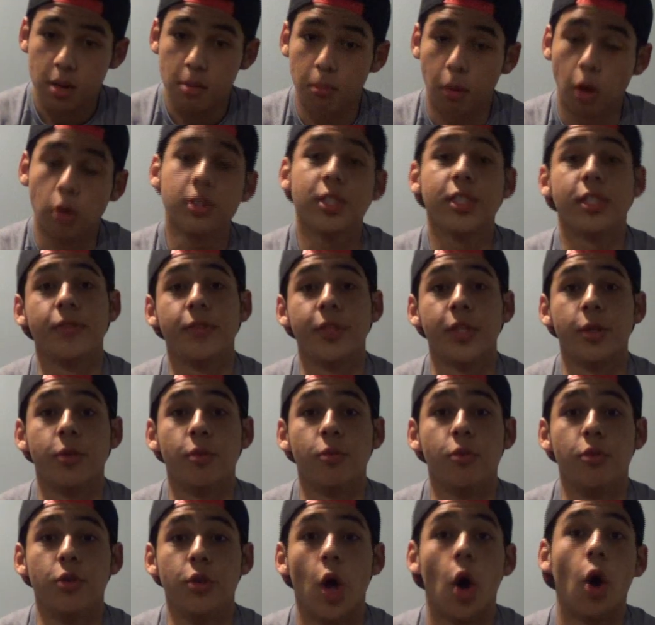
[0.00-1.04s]
most of
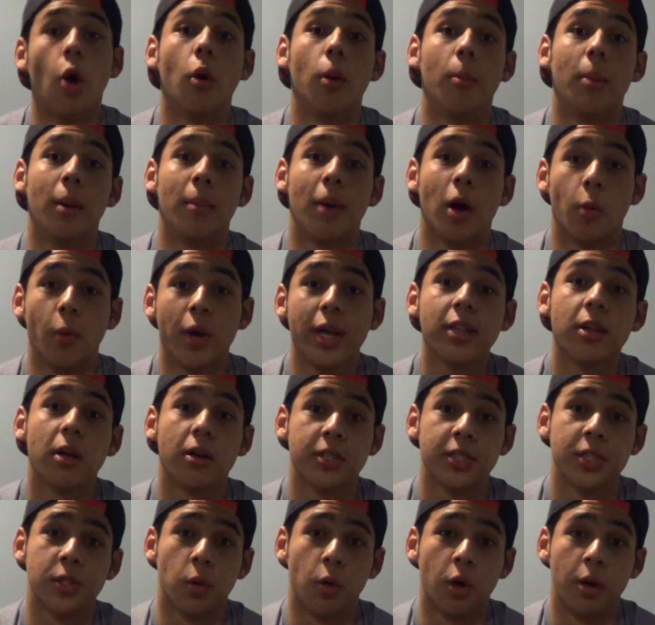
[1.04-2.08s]
you know about my weight
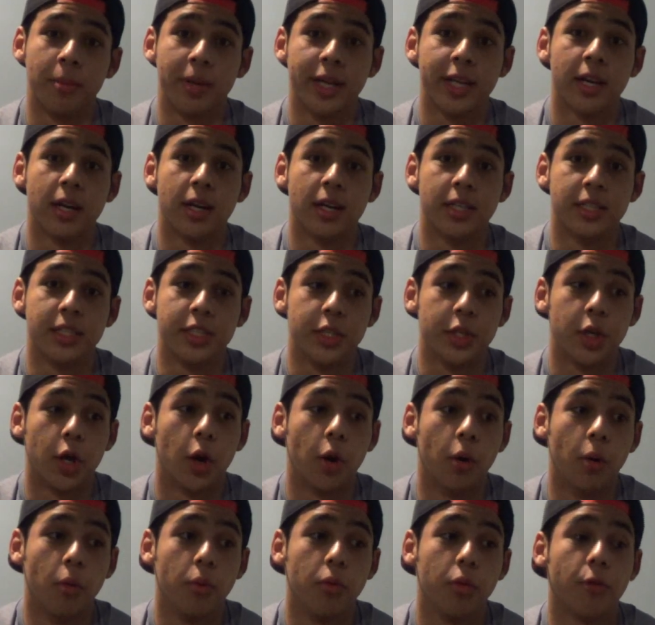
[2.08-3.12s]
loss story, because, you
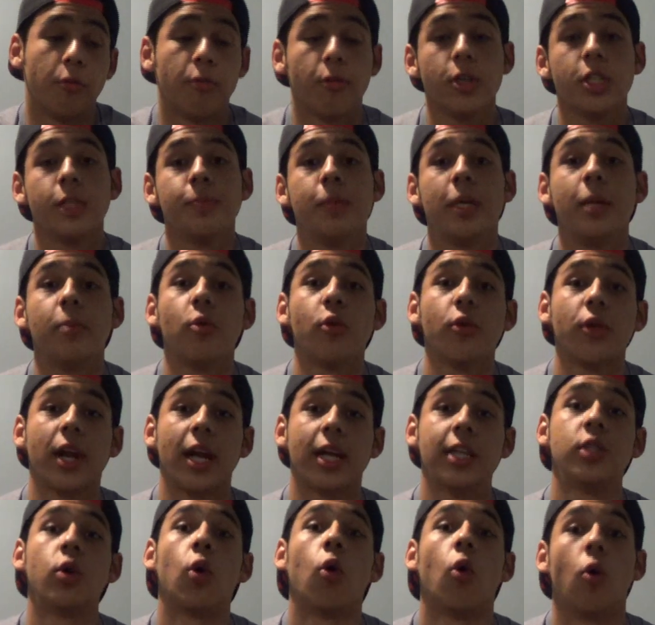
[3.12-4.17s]
know, the first people that
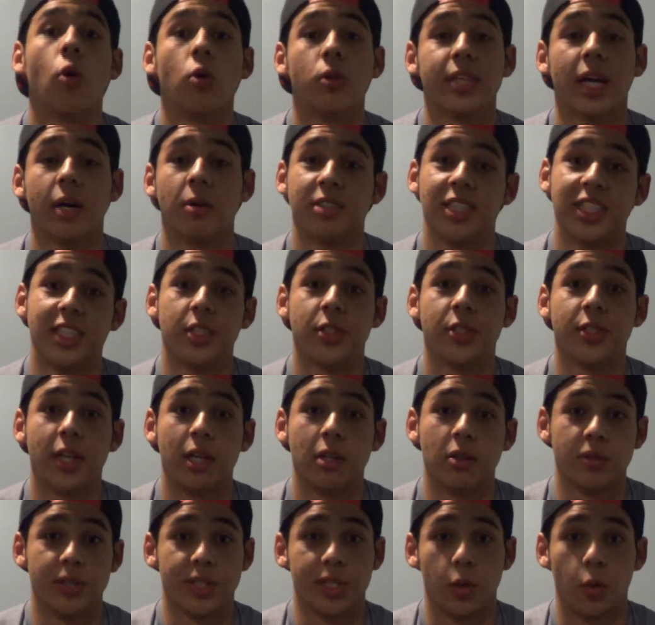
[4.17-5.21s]
I told I was interested
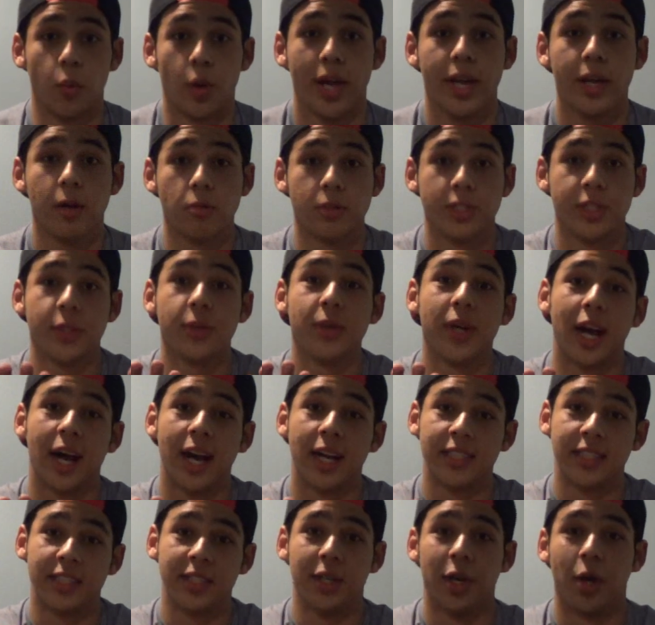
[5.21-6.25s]
in losing weight was you
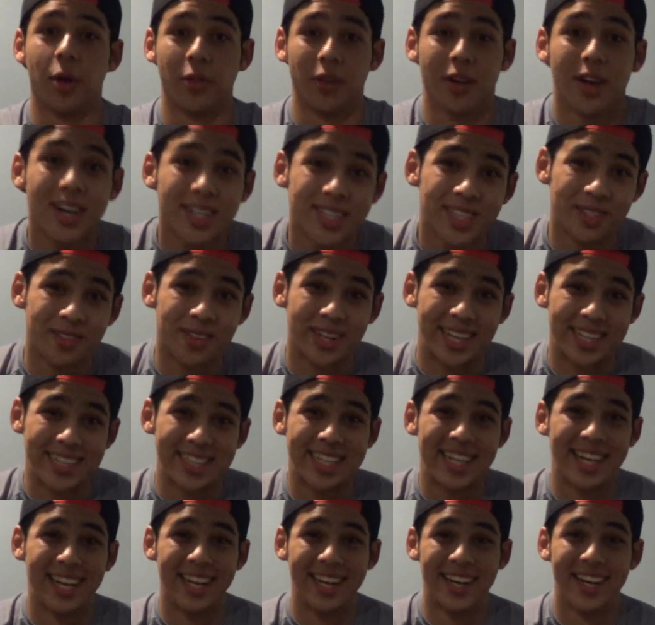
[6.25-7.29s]
guys, you know, the Nacho
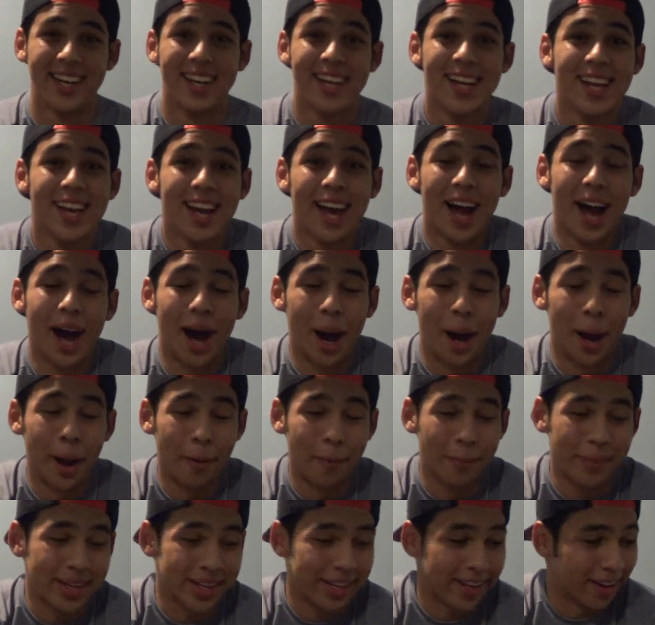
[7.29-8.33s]
Nation.
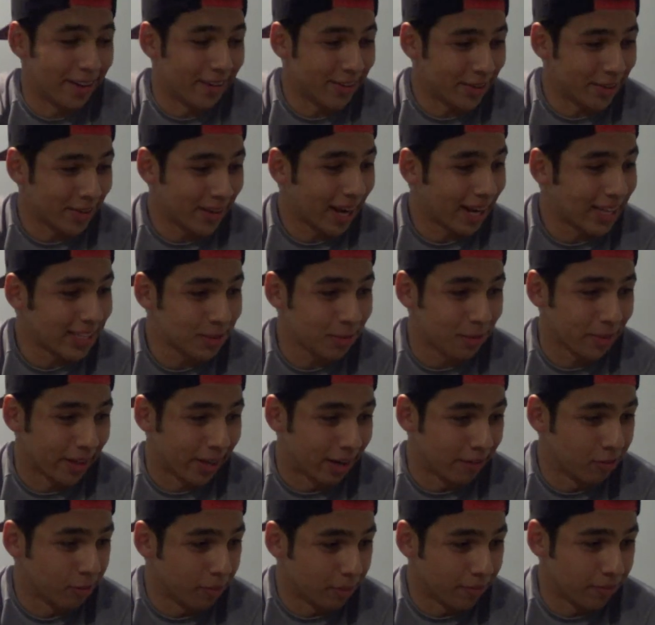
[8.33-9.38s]
You know, you guys were
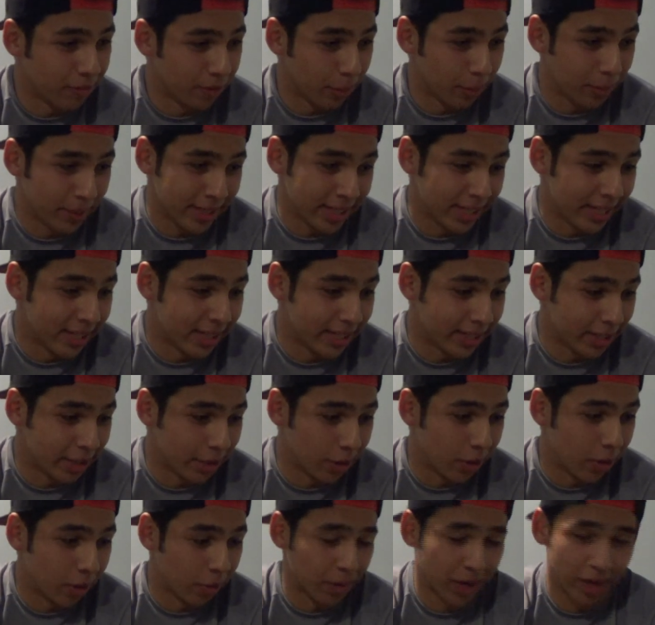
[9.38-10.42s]
there for me from the beginning, you
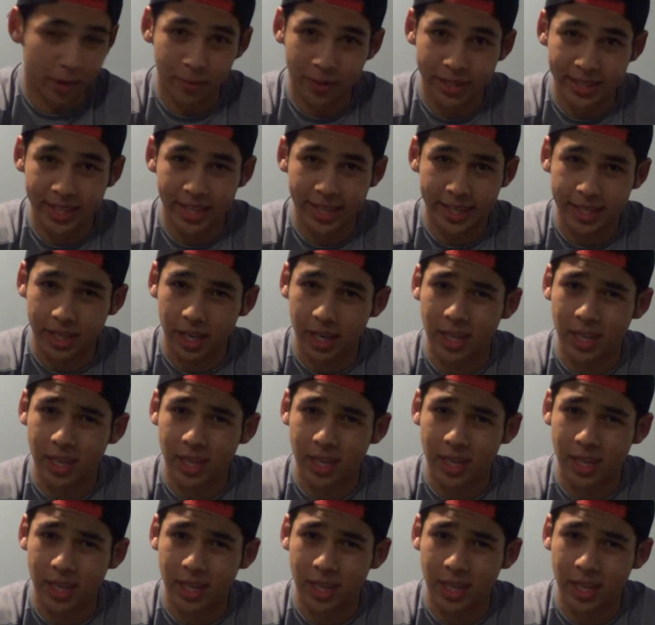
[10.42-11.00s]
know, when I weighed like